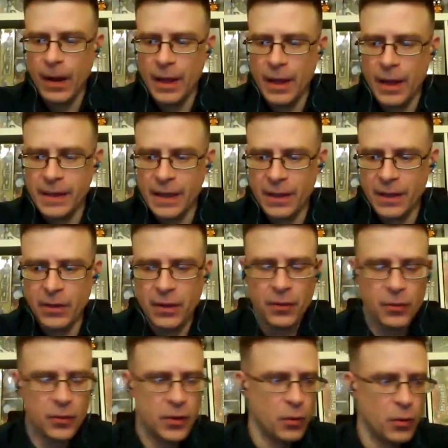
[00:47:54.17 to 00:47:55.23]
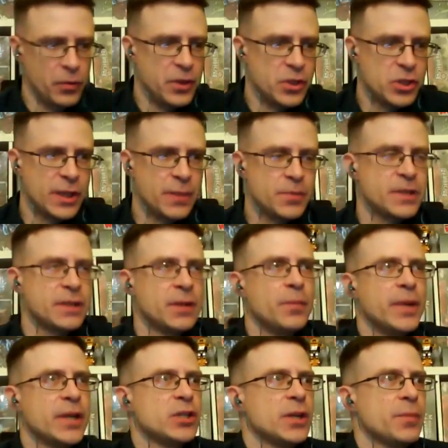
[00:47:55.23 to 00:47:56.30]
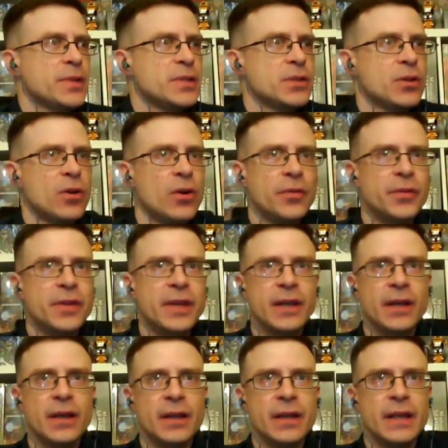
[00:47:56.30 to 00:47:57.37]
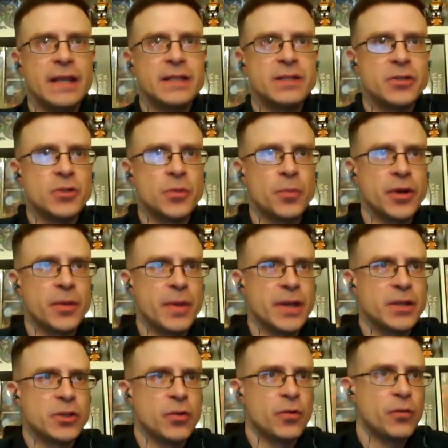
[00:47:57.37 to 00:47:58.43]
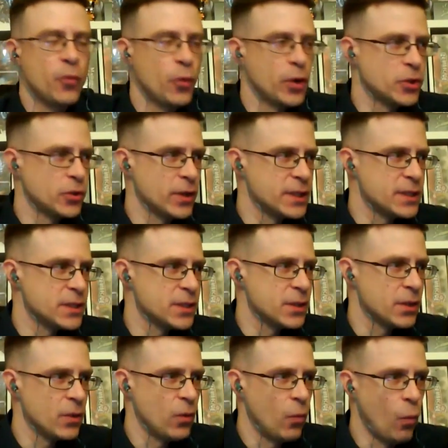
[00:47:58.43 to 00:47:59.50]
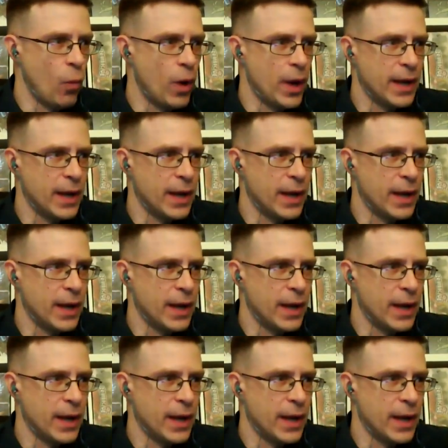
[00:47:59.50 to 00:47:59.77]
Yeah. The big ship is called the Super Dimensional Fortress 1,